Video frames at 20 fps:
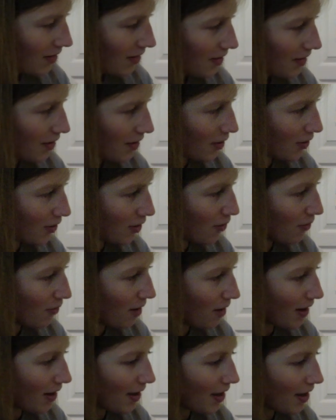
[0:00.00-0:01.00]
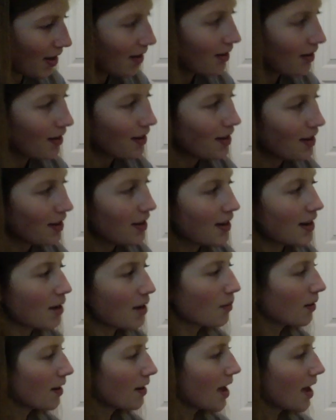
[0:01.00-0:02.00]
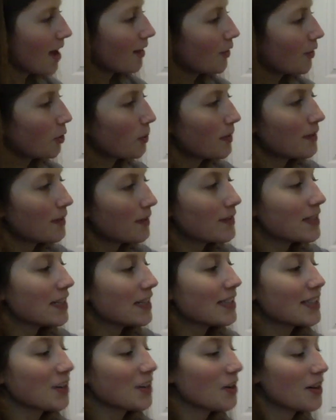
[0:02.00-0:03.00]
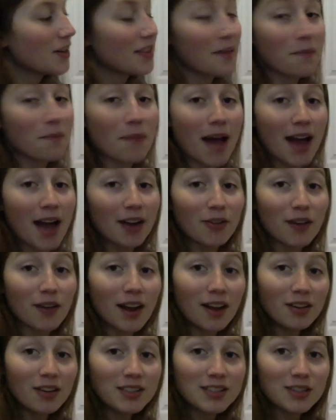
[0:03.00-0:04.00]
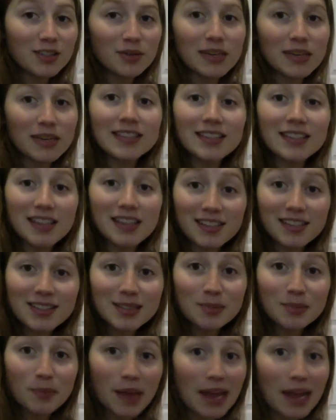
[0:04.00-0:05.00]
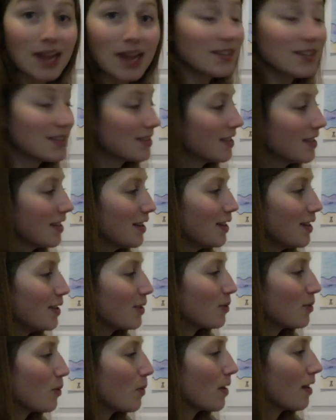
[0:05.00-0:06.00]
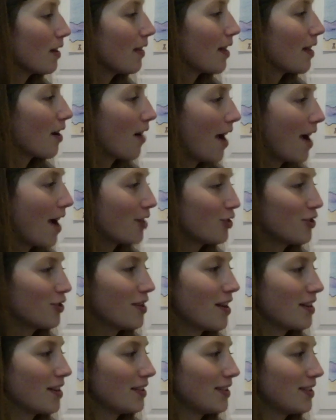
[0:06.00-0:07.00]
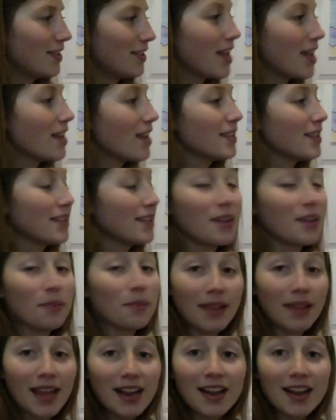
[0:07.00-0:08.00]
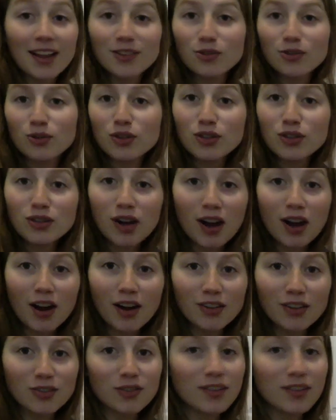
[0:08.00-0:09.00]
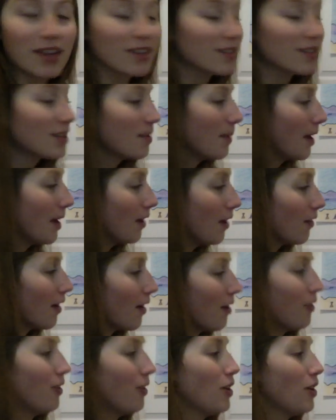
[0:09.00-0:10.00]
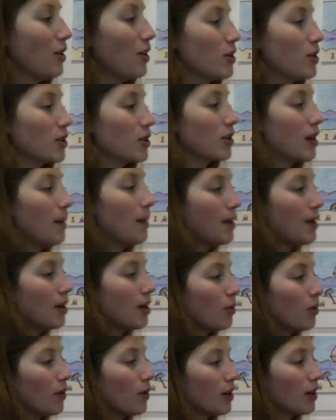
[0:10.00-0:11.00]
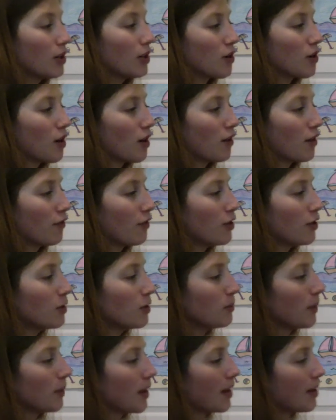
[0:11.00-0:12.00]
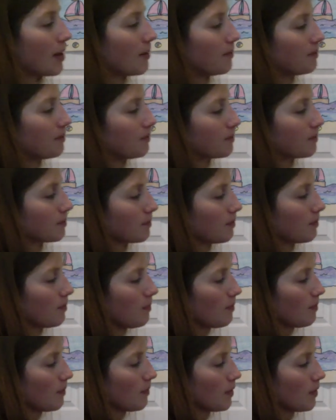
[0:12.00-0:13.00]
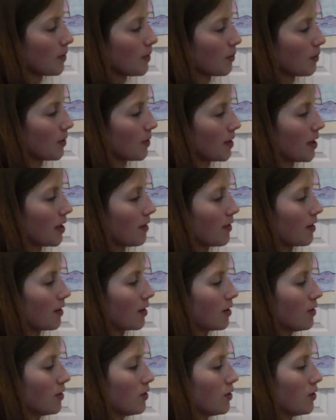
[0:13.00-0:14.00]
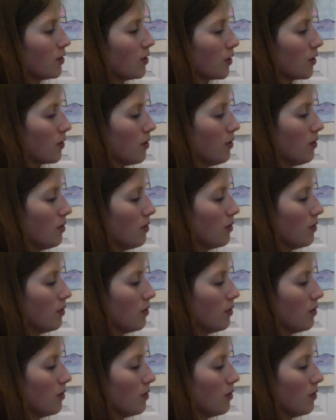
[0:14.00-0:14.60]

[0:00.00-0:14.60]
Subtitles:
There's our rocket. Now we're going to add a little bit of detail in the background. So he's in space. So we want to let our astronauts, they can see the planets or stars or things in the background. So up here, we're going to draw our first planet. So we're going to give it a good circle.